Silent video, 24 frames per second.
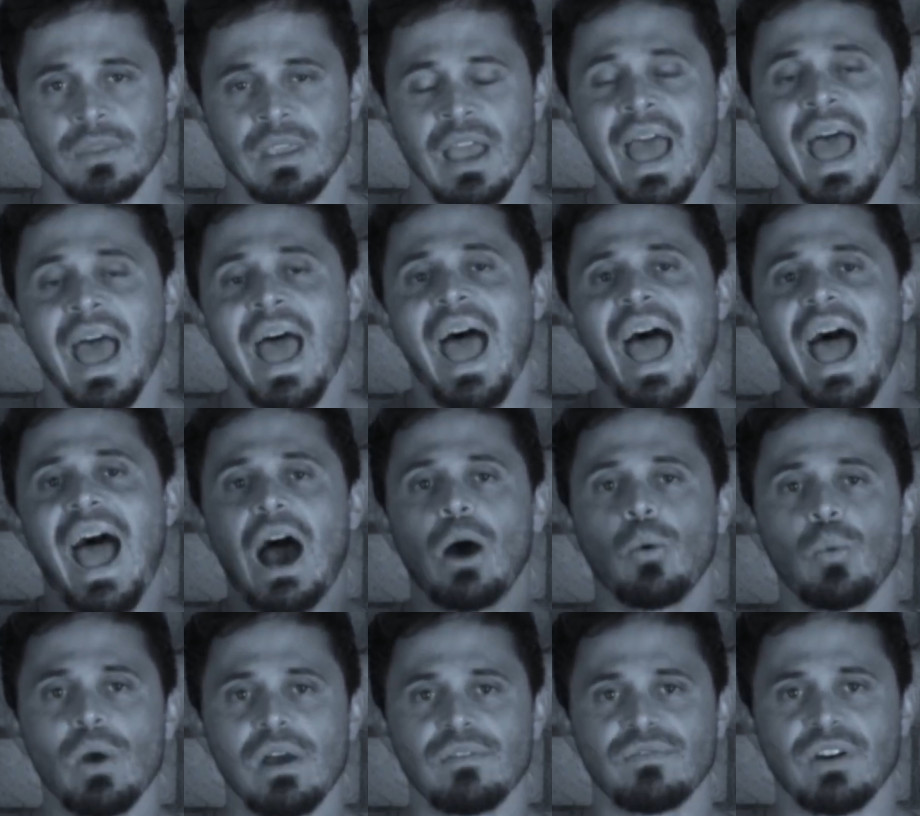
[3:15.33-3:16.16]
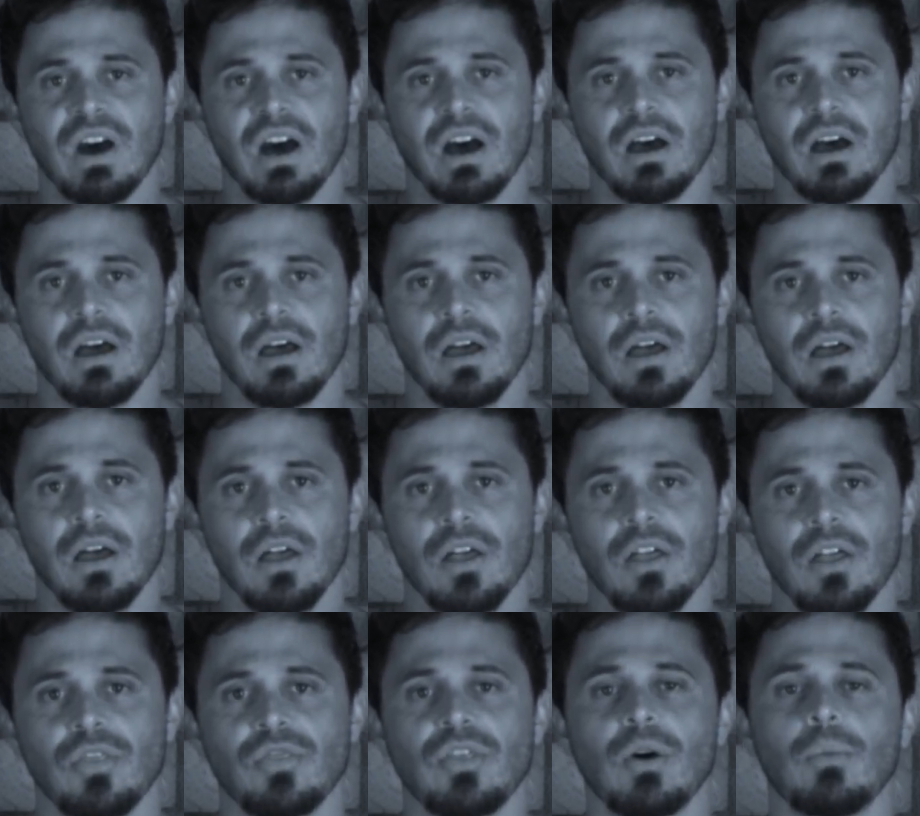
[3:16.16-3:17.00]
However,
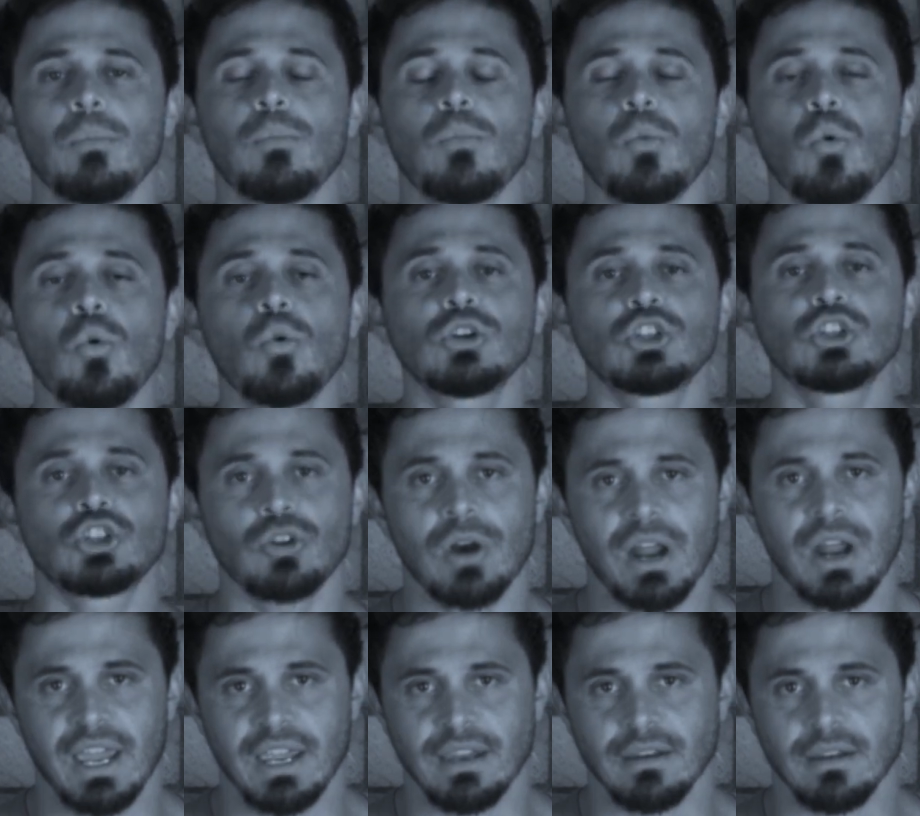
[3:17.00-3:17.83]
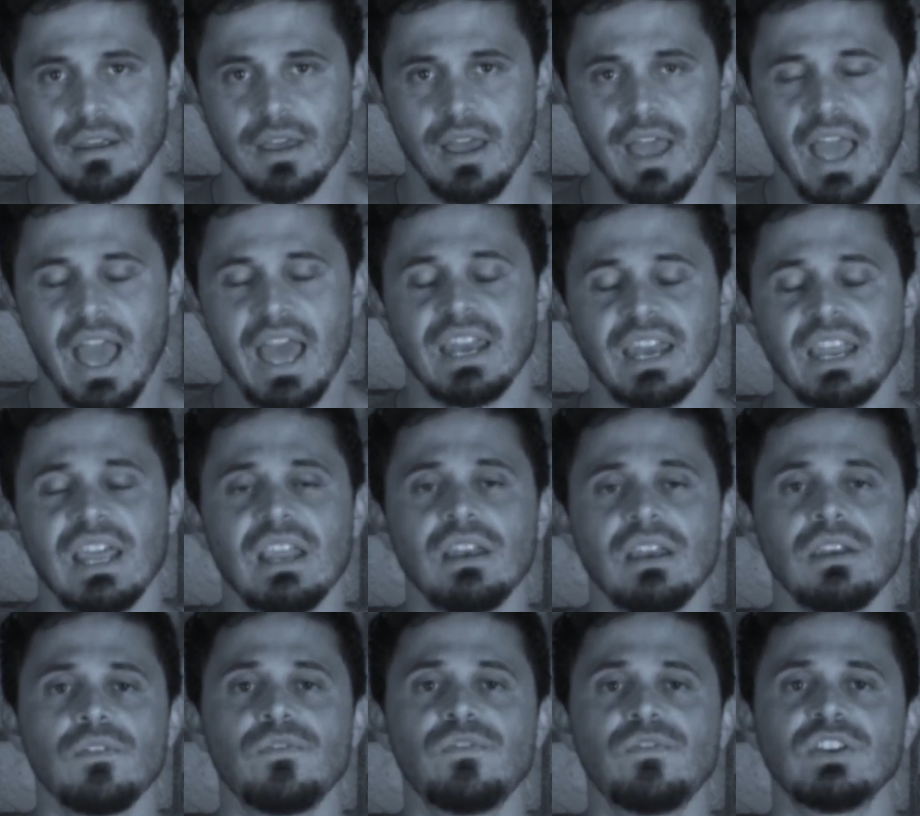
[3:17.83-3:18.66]
the more trained an
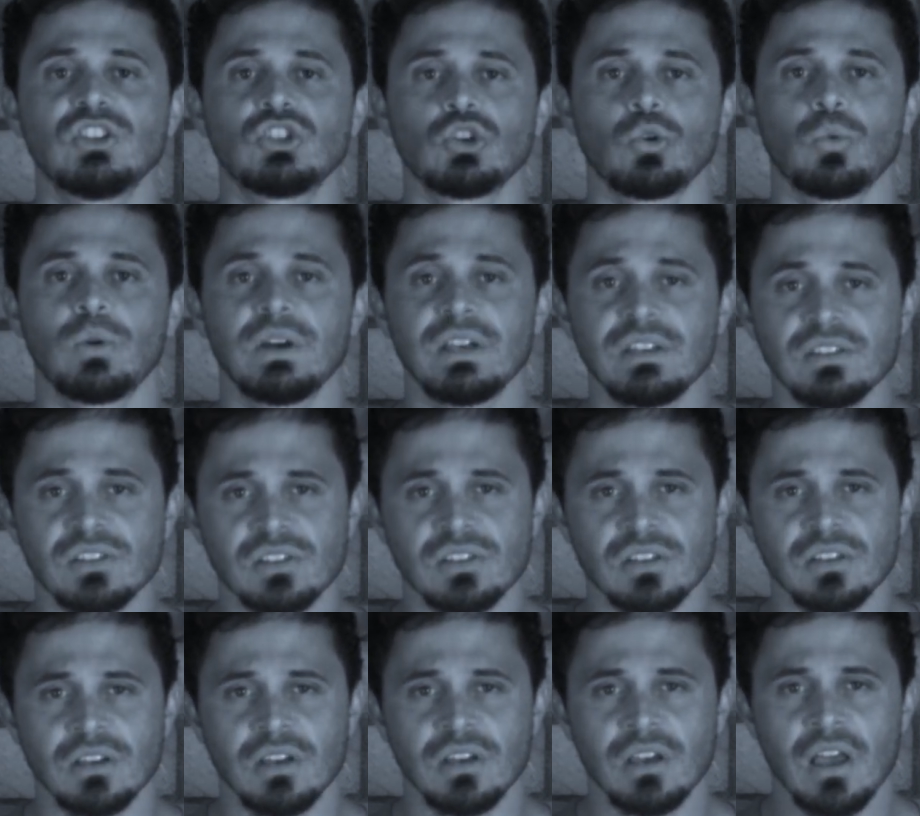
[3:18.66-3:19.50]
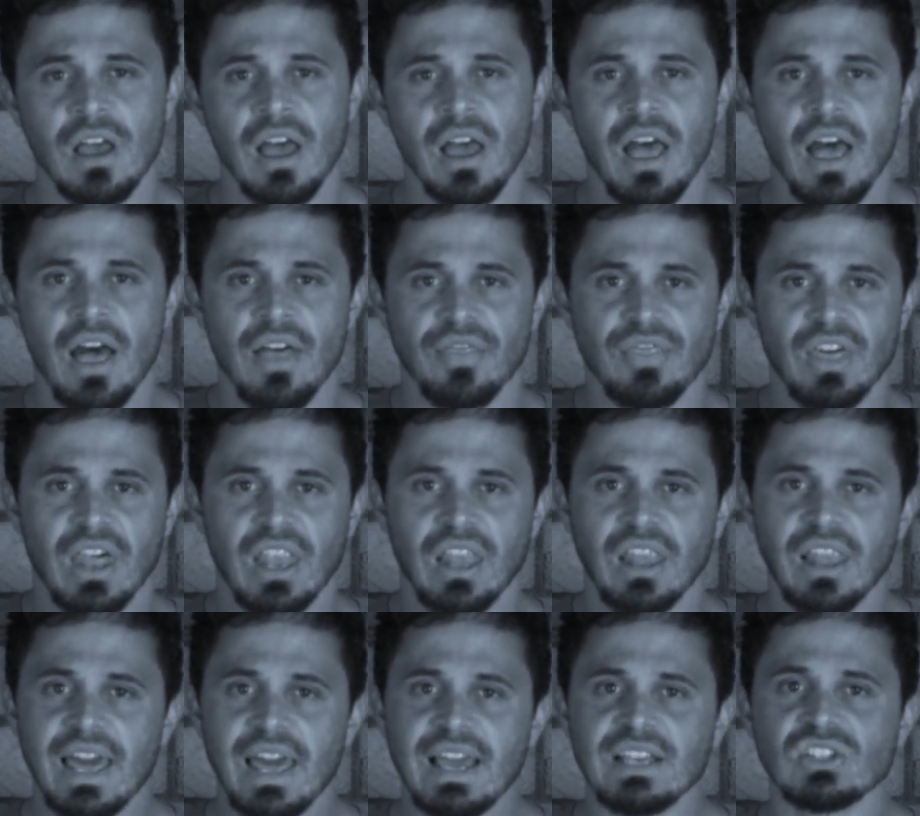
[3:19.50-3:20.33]
individual is, the
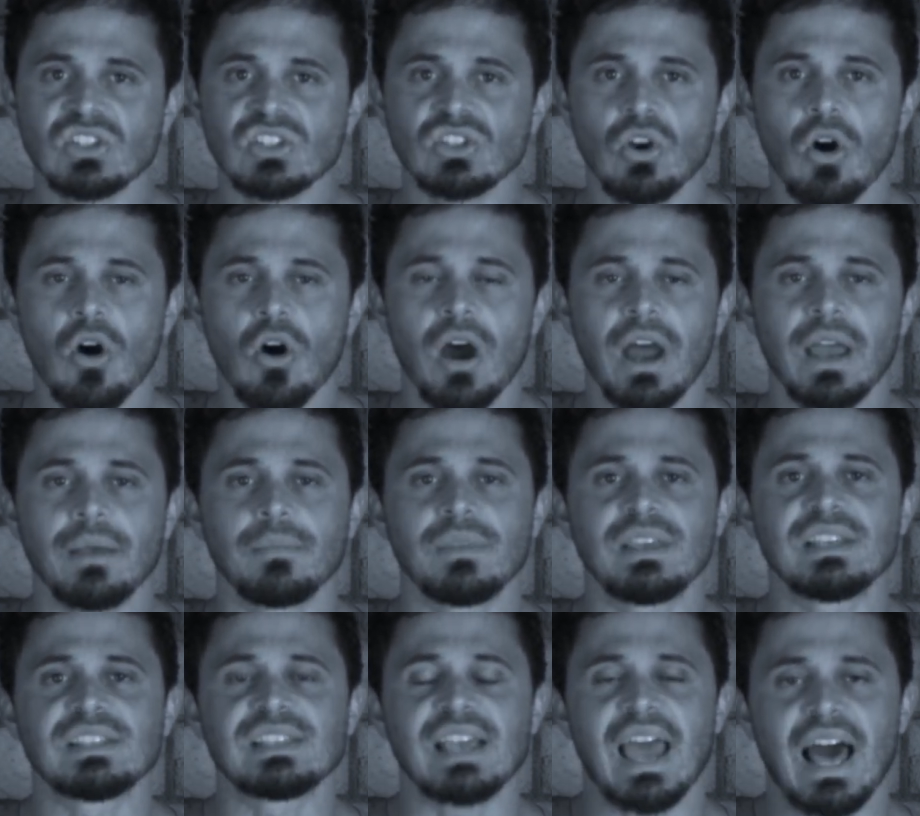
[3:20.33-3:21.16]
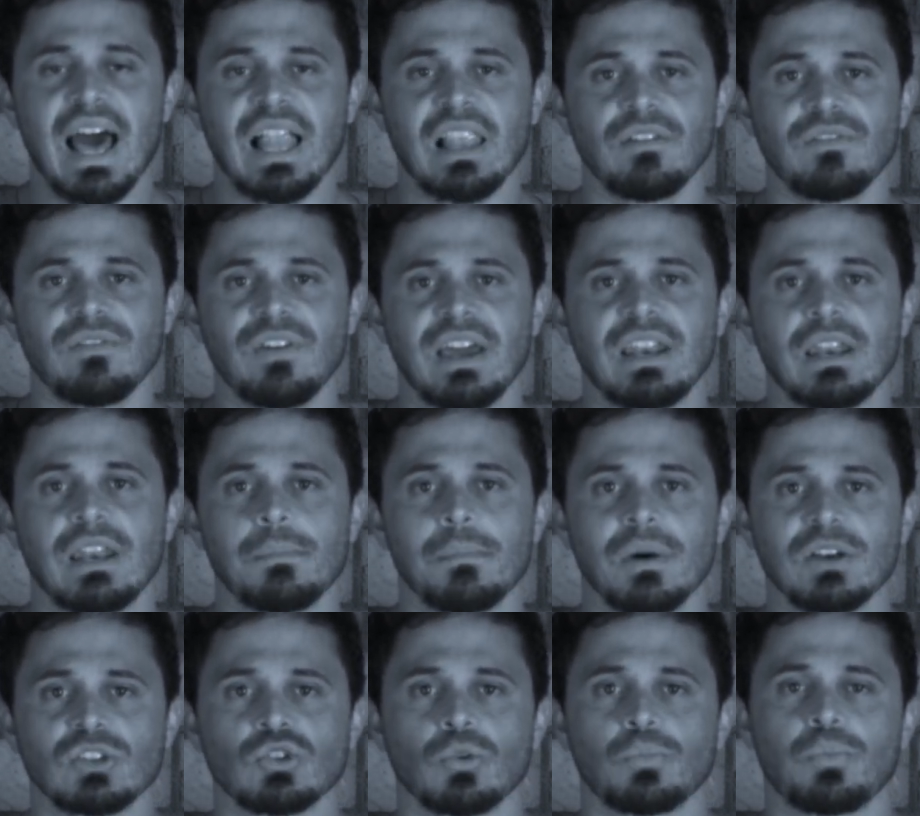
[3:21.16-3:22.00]
less time these elevated
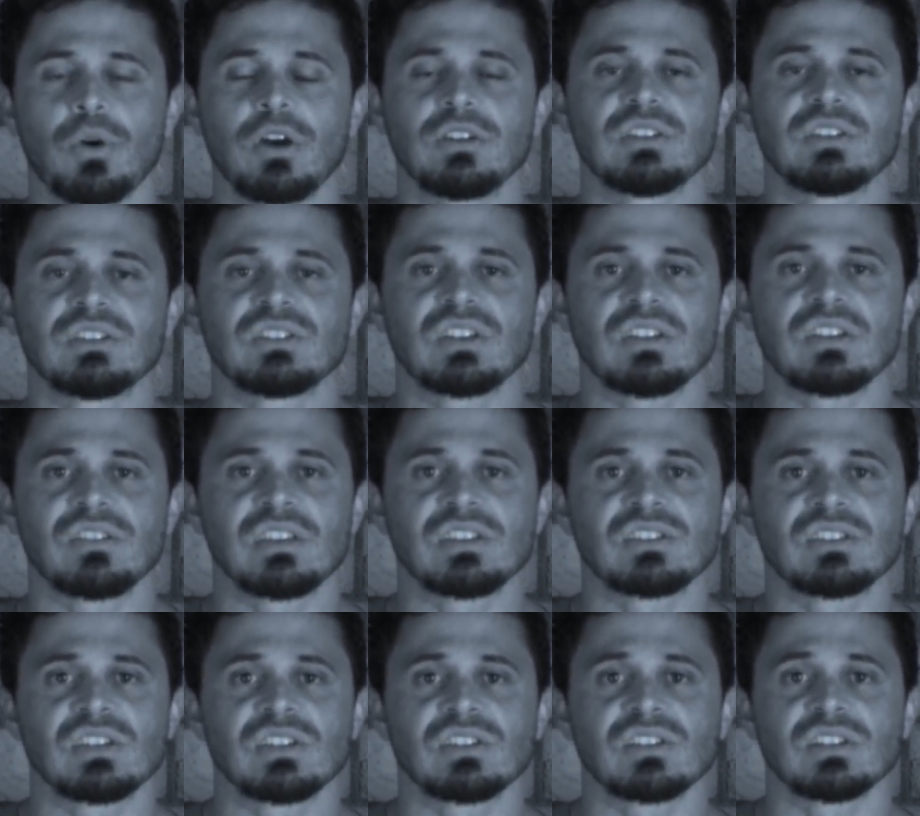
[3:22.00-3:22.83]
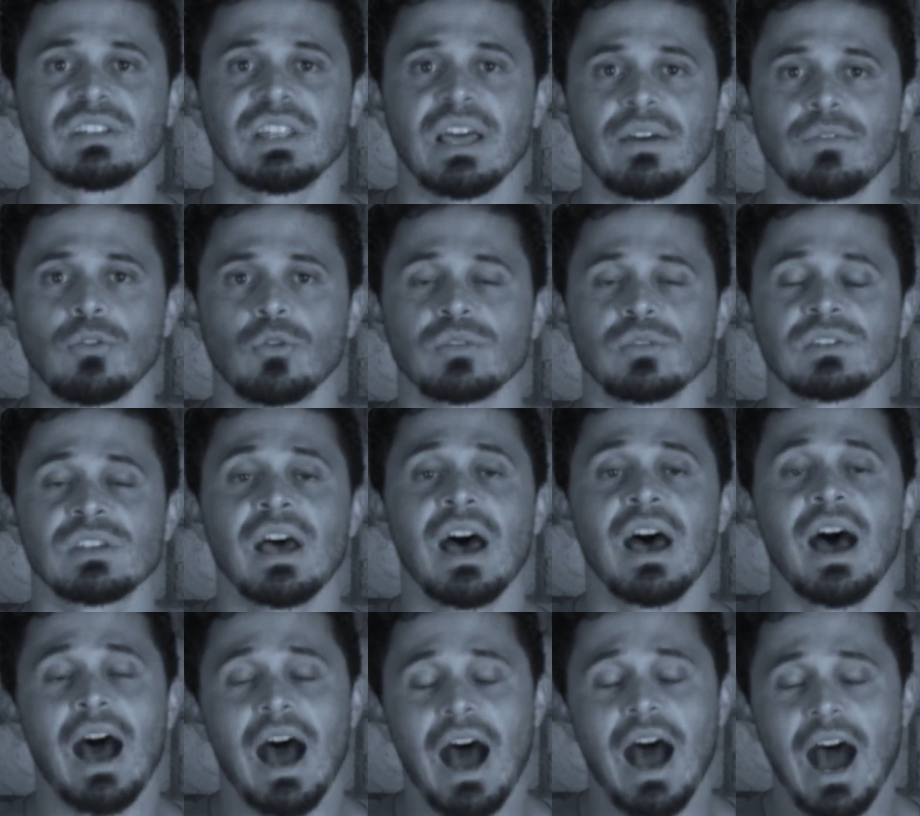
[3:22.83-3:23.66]
muscle protein synthesis levels
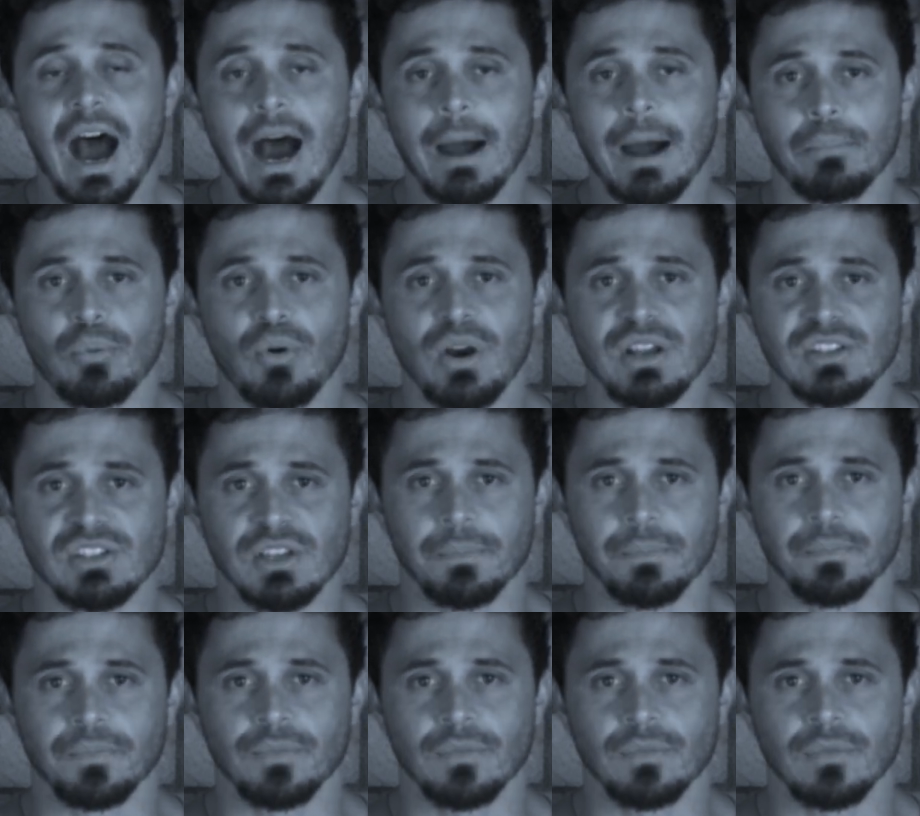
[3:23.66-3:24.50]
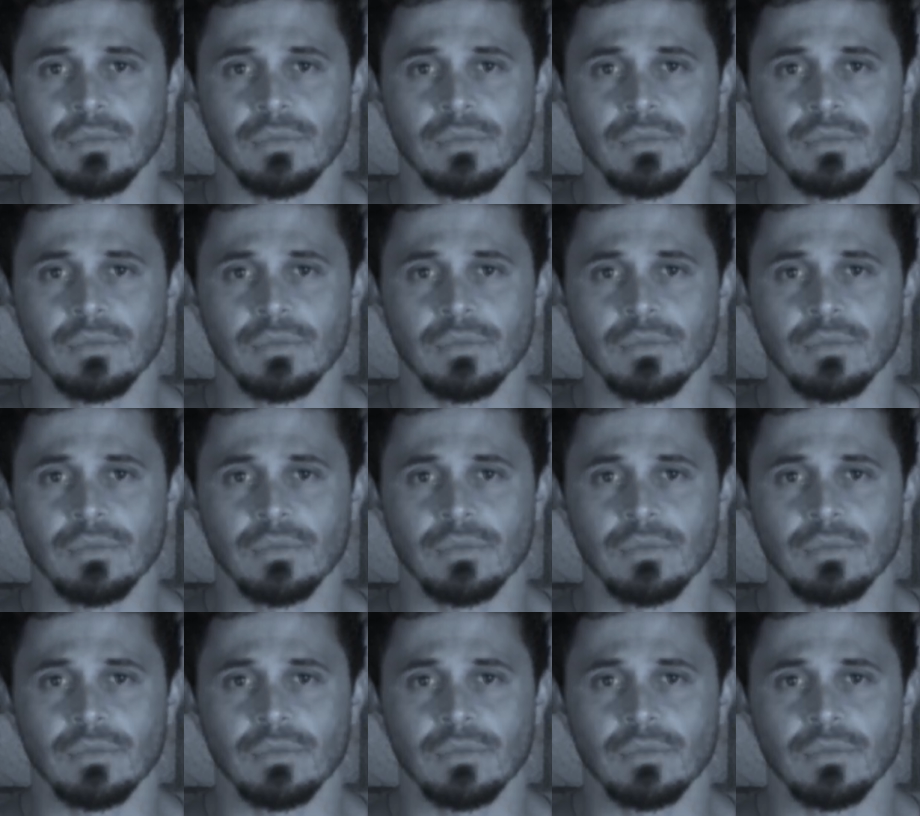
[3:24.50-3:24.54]
are present.